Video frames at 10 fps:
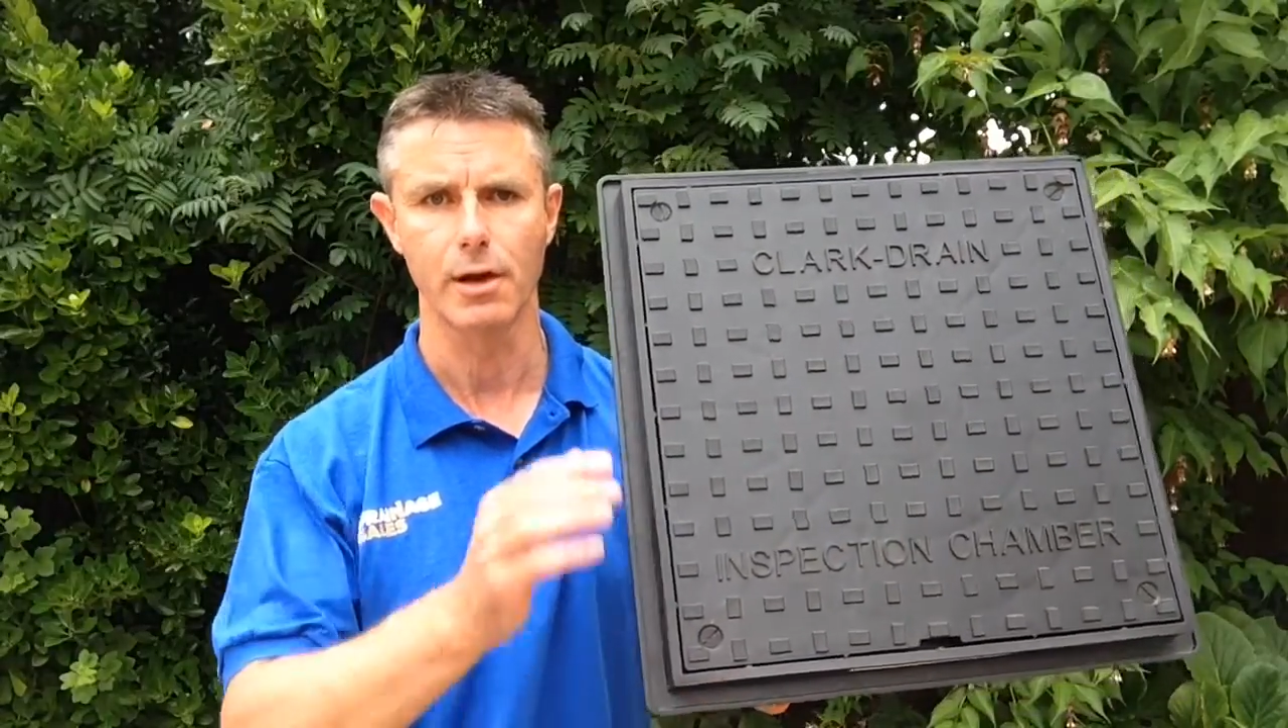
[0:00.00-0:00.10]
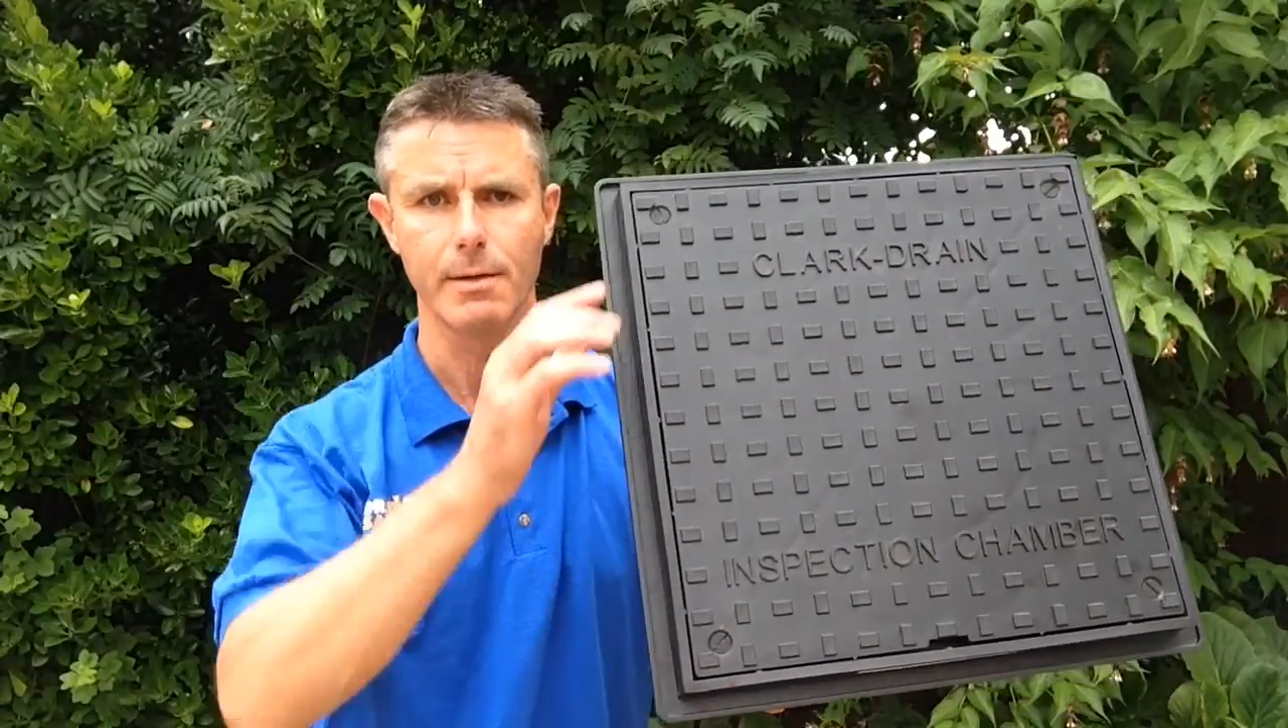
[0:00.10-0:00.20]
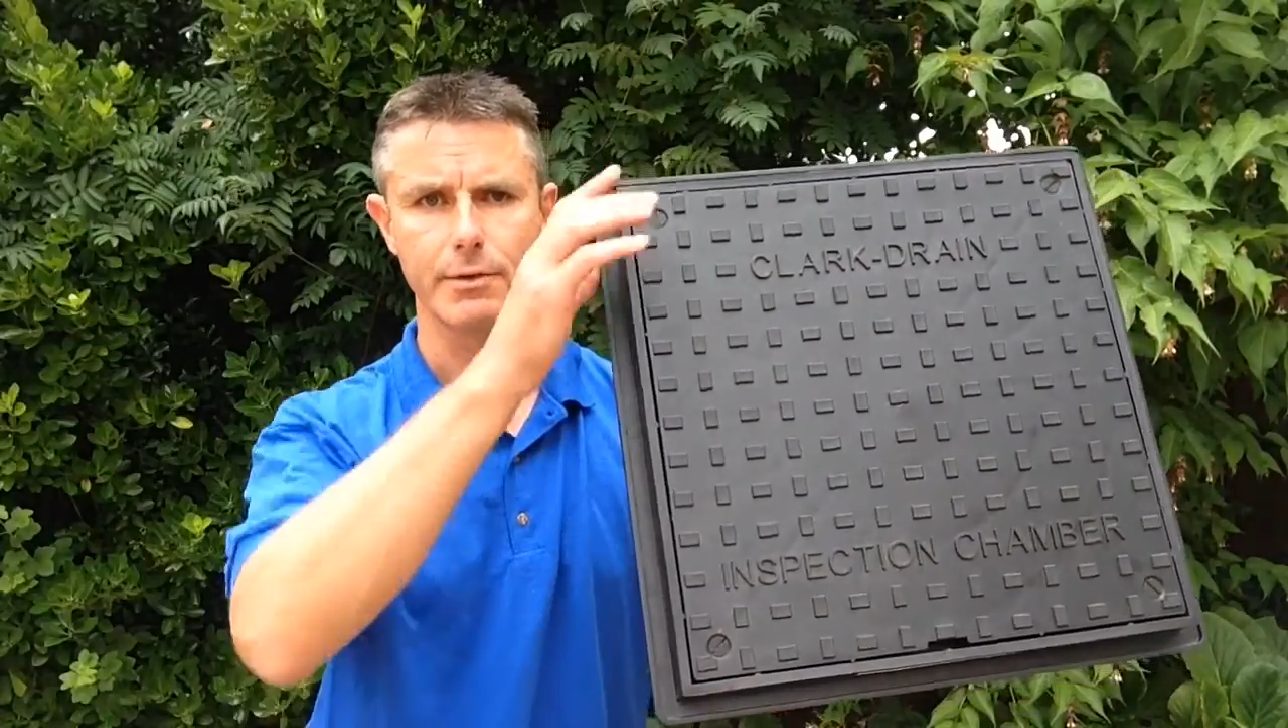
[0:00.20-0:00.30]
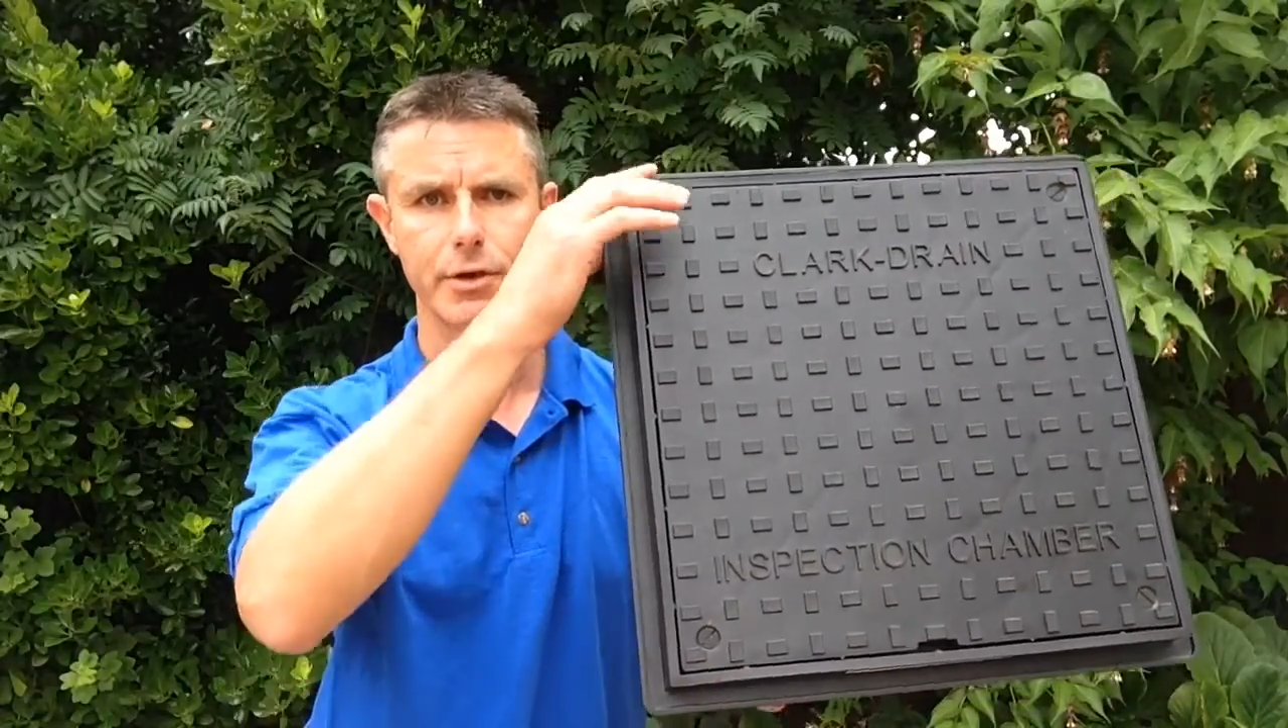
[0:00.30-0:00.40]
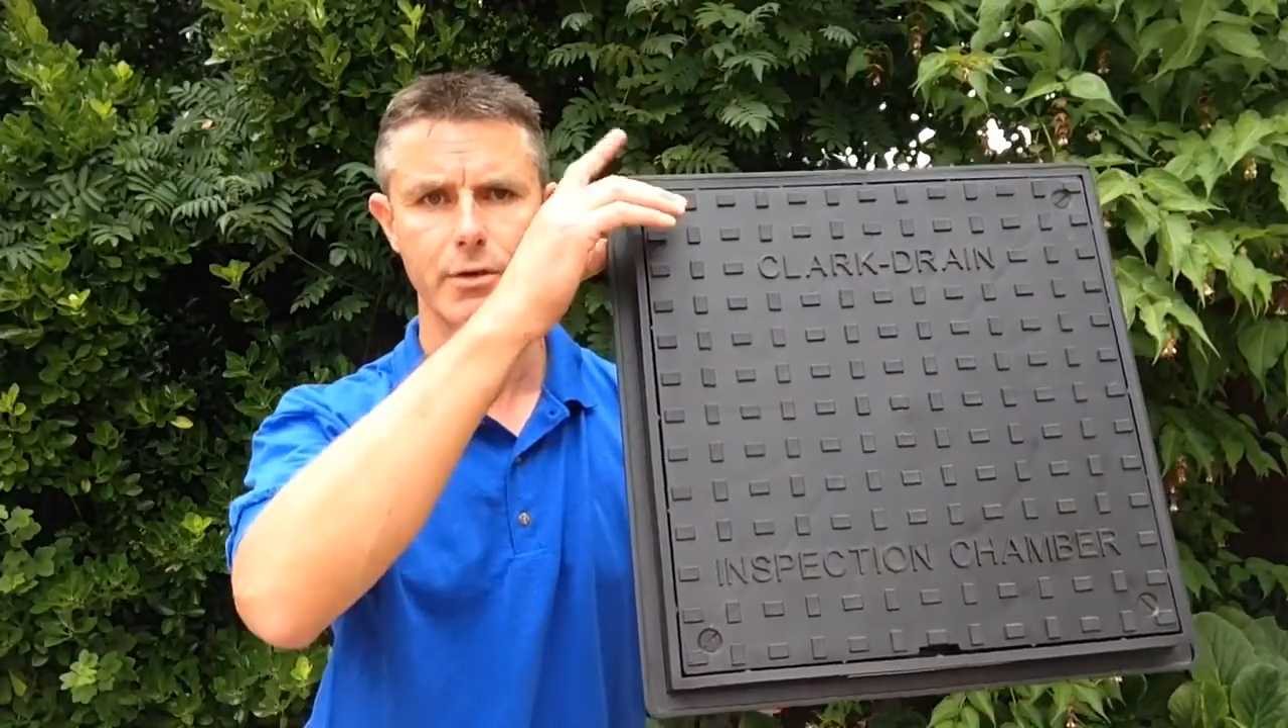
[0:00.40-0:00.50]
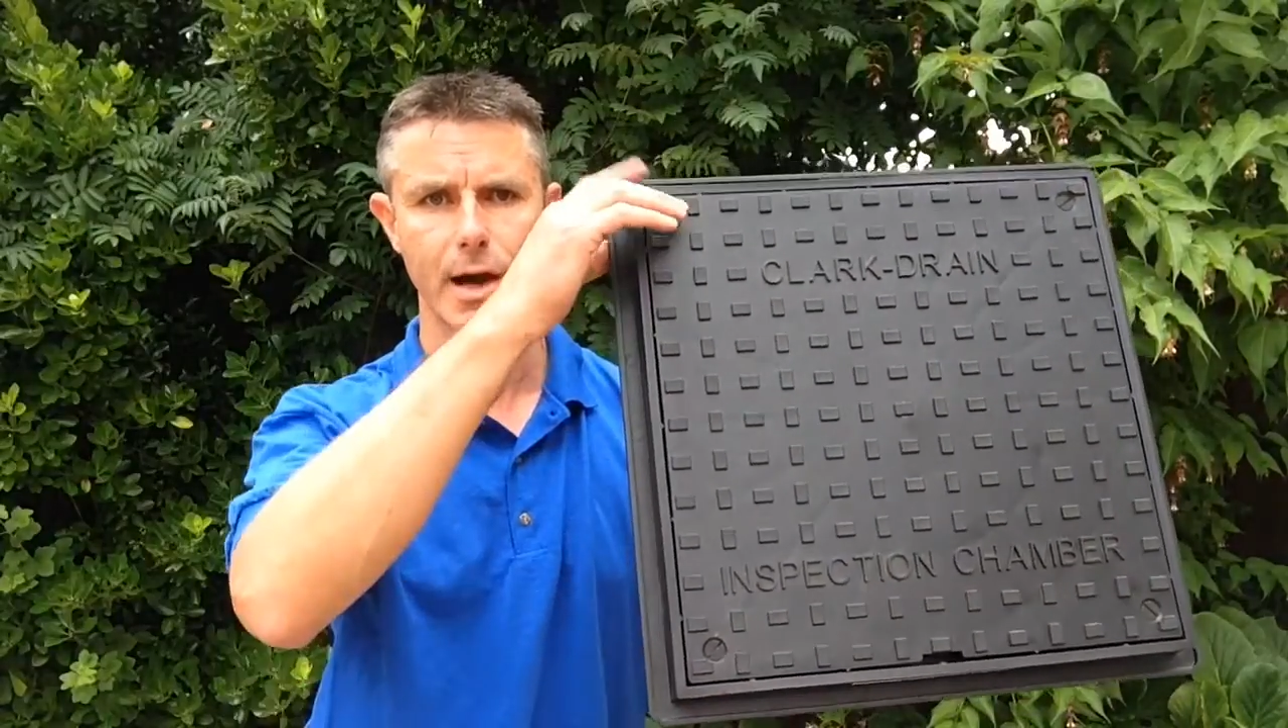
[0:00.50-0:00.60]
lip to